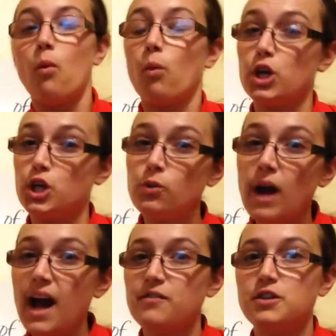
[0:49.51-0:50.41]
What you
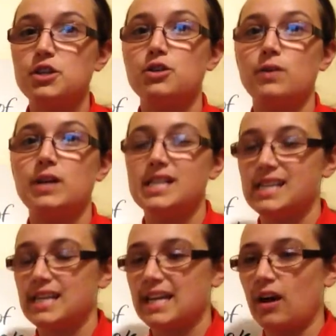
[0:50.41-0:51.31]
have to do
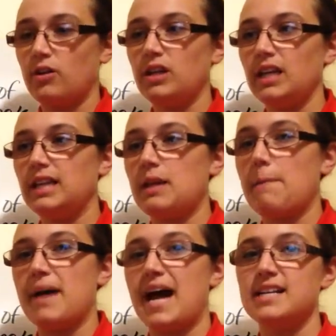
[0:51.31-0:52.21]
is calculate the
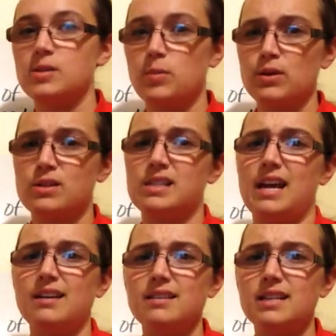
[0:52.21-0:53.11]
mass
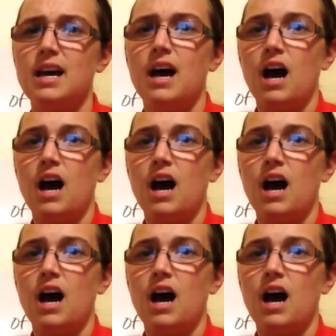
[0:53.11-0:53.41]
percent